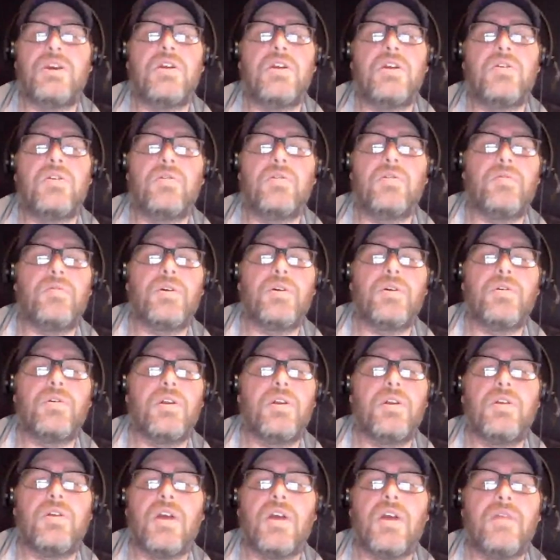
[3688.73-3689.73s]
week you do a
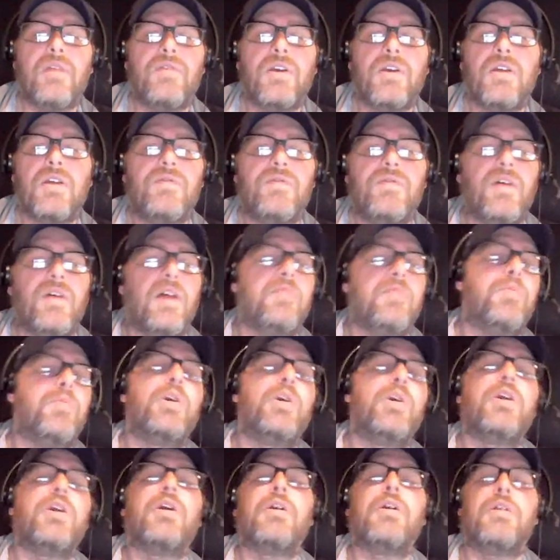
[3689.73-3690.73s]
recruiting drive, you get 5
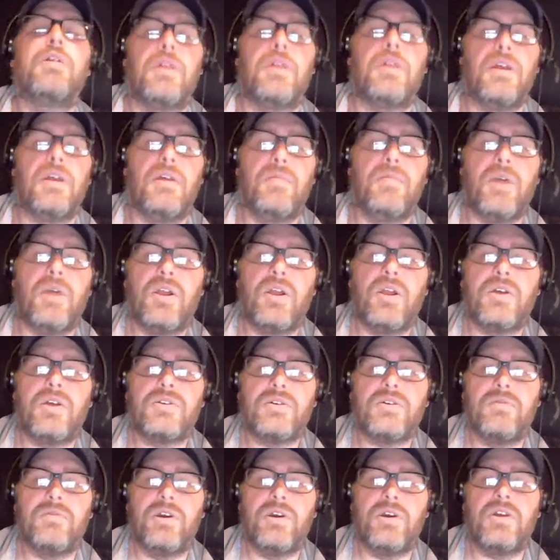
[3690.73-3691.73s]
more, you email
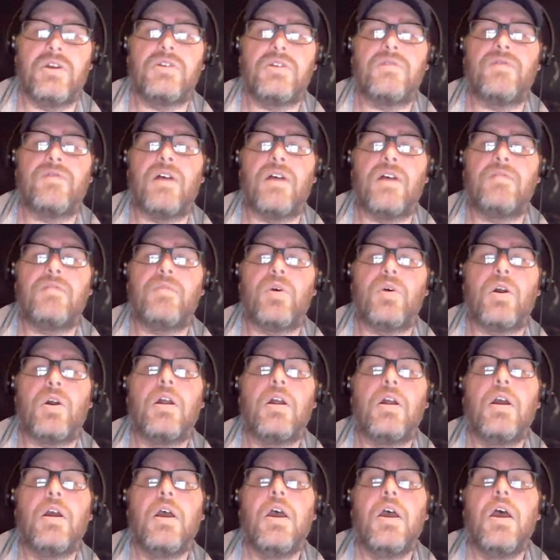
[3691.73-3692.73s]
us and we'll get you 5
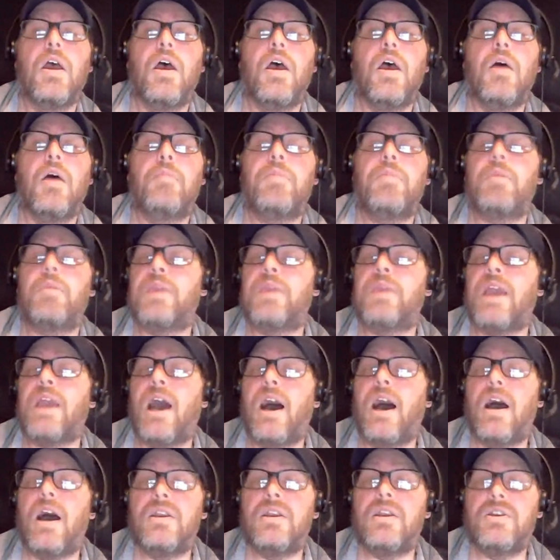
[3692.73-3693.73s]
more. But
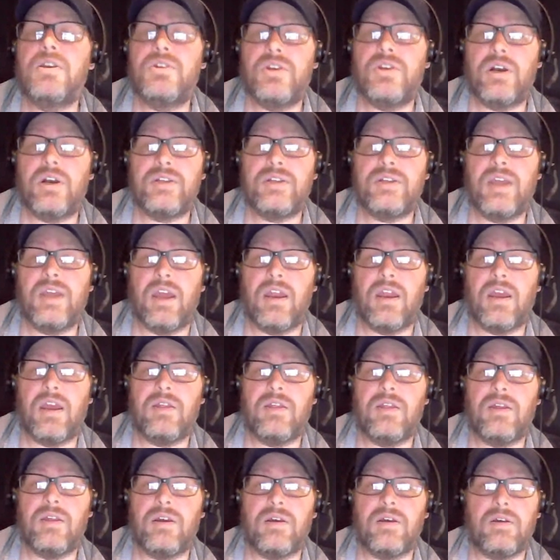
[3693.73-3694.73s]
beyond just
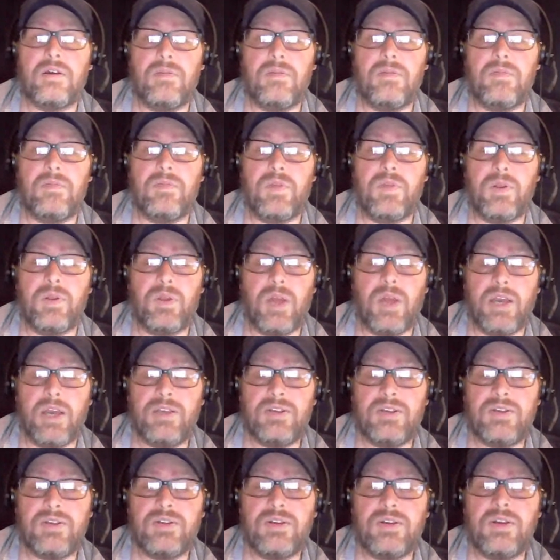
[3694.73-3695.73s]
getting the
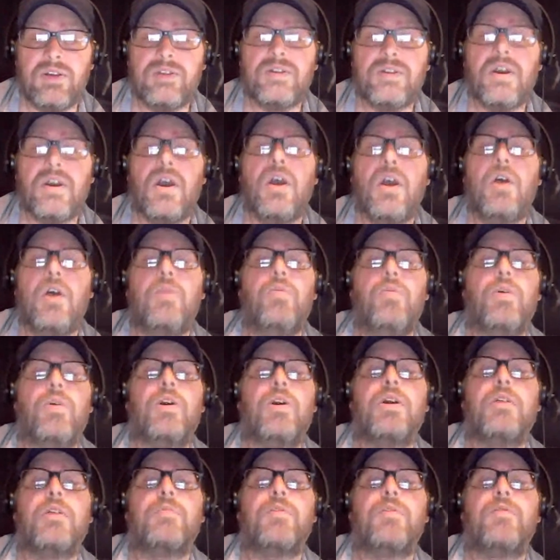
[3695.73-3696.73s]
licenses,
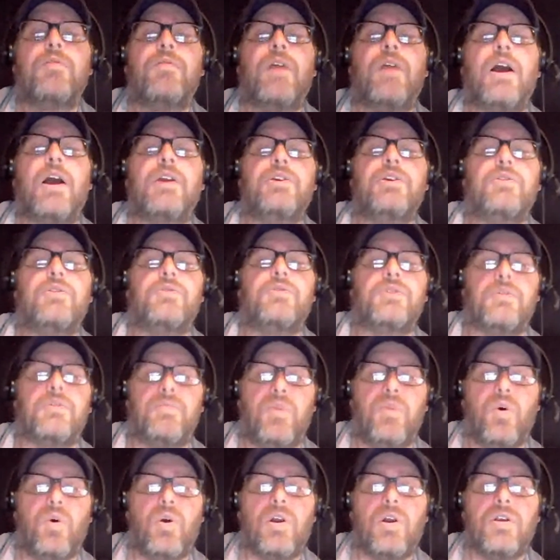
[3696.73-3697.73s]
we're going to provide you
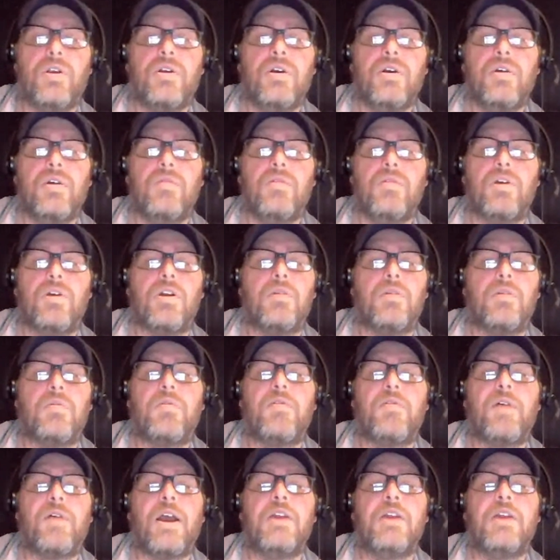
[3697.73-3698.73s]
support. We're going to
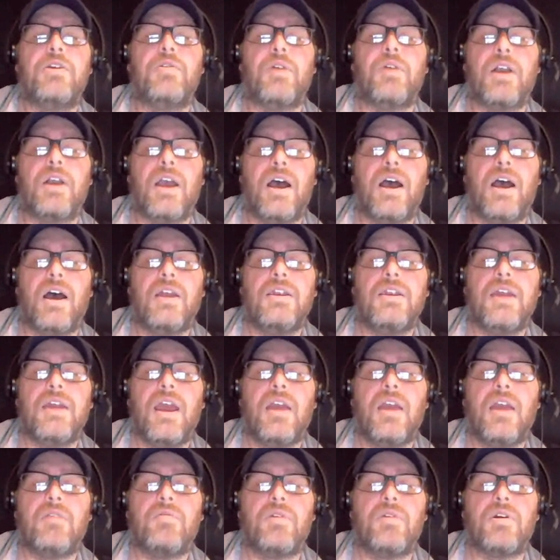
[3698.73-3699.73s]
provide you a
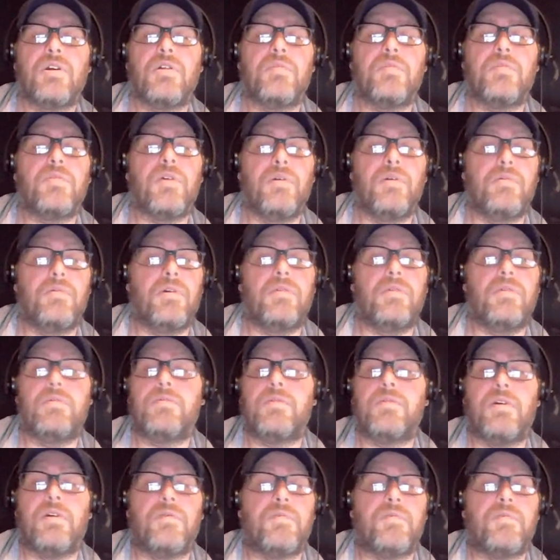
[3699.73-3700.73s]
contact.
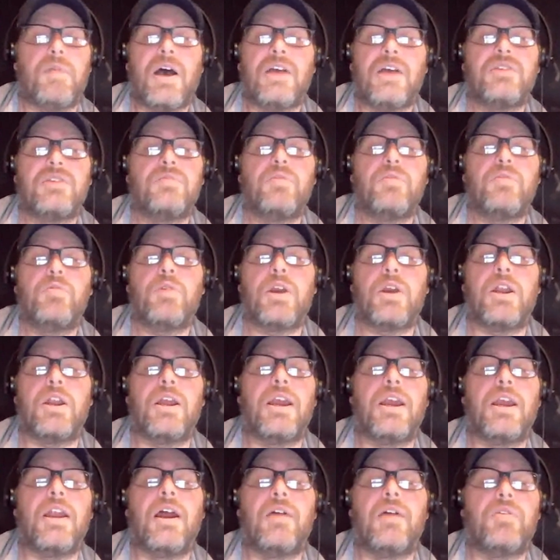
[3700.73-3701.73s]
If possible, we're going
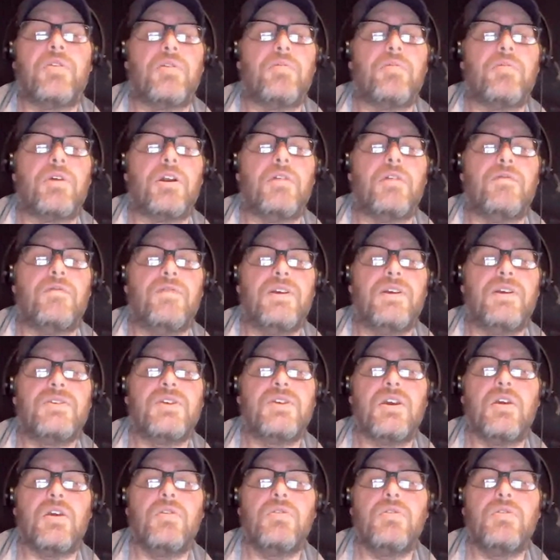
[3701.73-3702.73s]
to get out there. We're going to
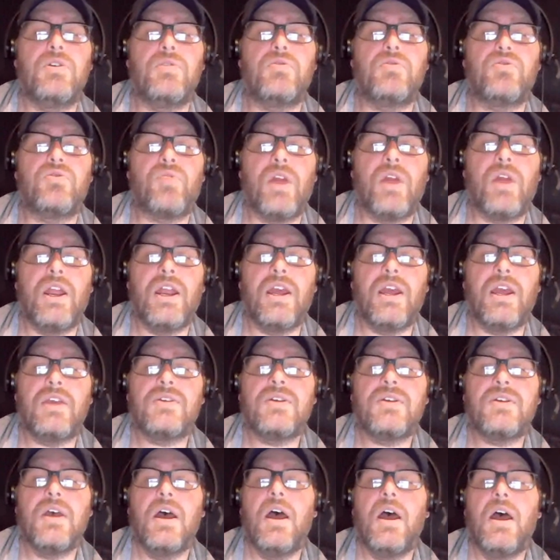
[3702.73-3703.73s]
visit you, do
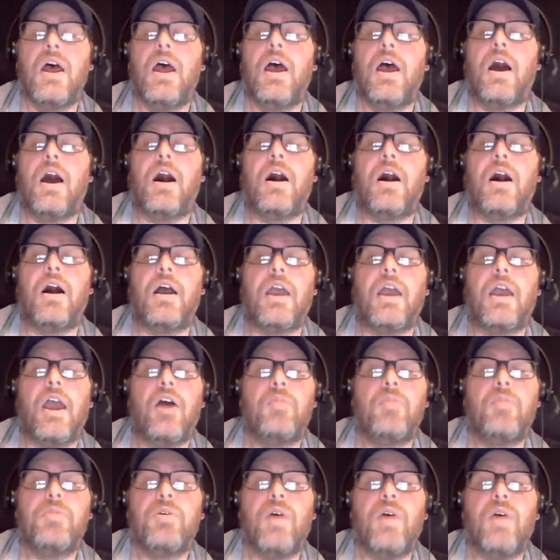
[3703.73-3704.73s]
trainings,
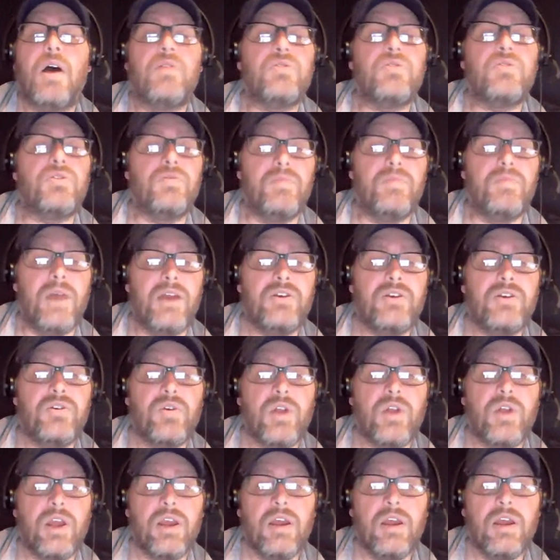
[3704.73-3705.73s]
help you out, do
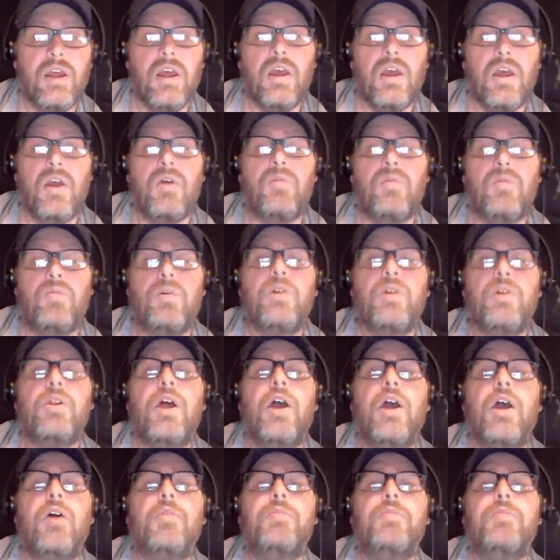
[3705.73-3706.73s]
mentoring. We'll
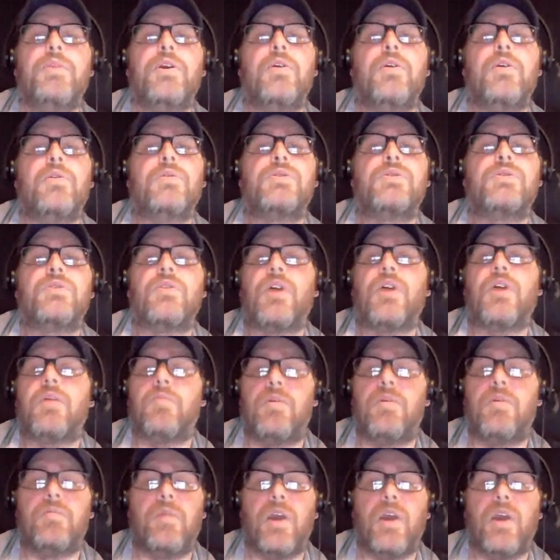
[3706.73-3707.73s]
help you so
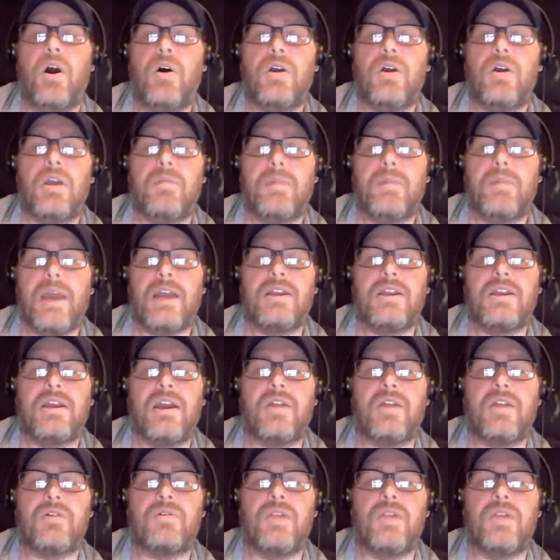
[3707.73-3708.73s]
that when we all get back
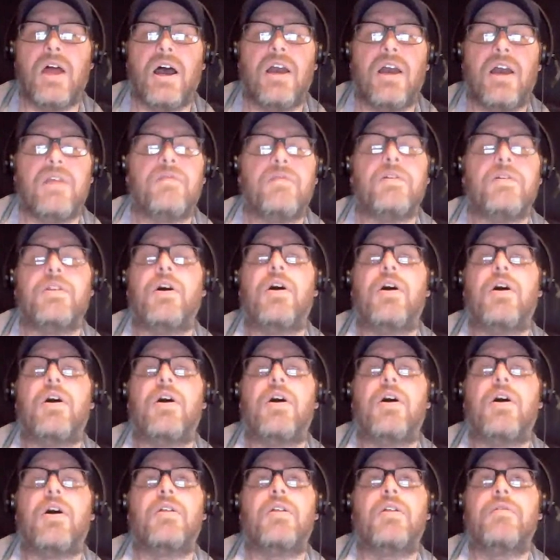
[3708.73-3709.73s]
together live and
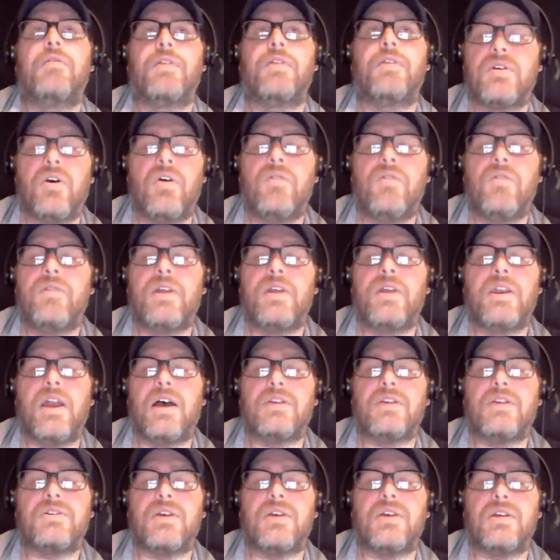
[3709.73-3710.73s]
all of this
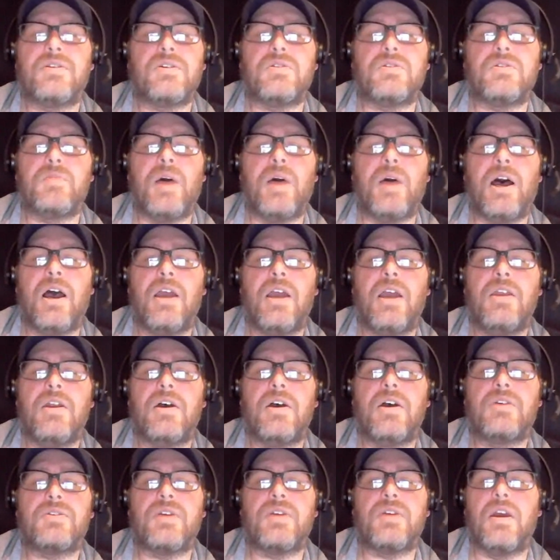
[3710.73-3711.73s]
COVID nonsense is
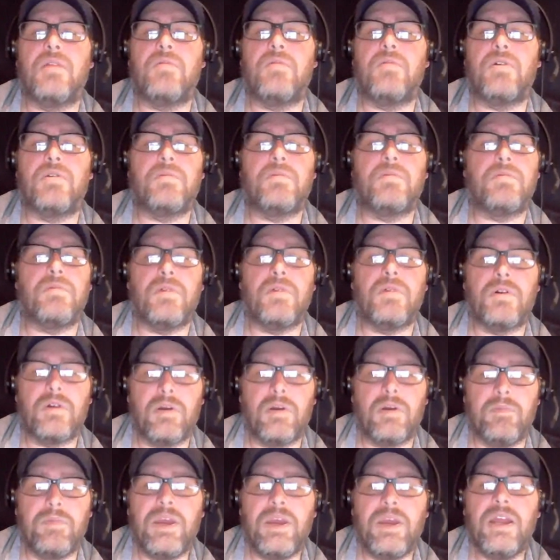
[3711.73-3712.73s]
behind us and we're
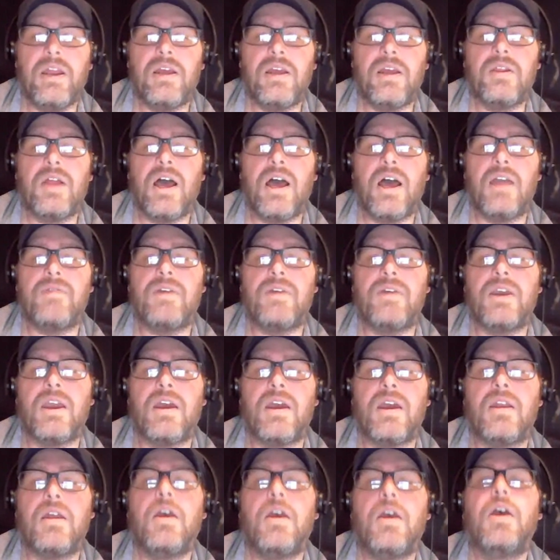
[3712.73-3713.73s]
competing live
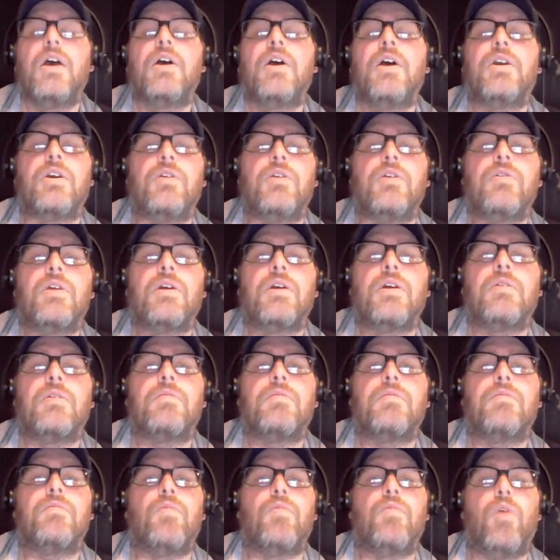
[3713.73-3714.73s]
again, you
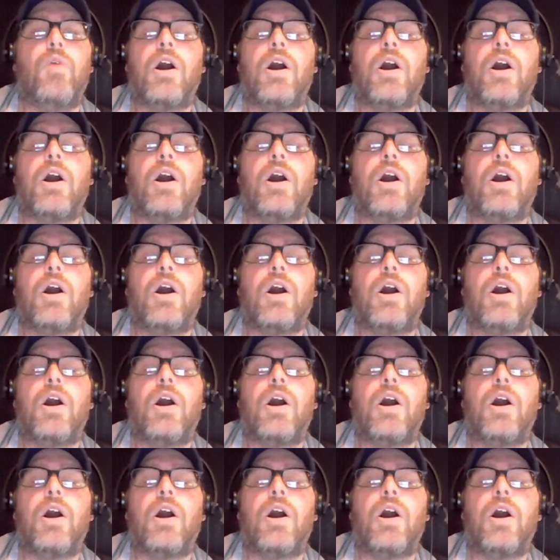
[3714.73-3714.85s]
can